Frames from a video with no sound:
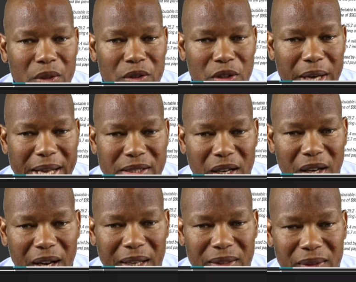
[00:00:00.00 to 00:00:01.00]
So that's a
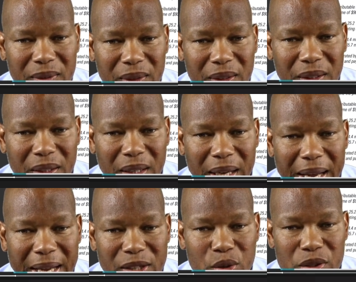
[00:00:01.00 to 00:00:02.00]
lot.
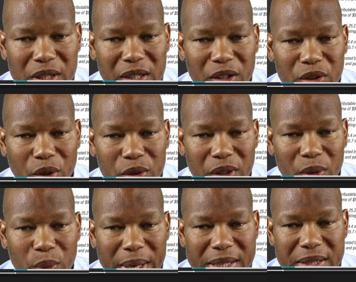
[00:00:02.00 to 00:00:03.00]
And you see the
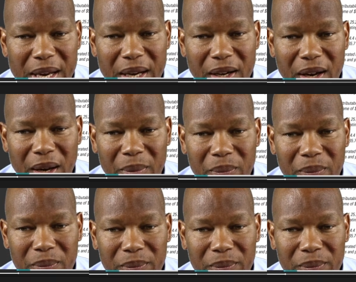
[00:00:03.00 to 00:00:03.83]
total wage income.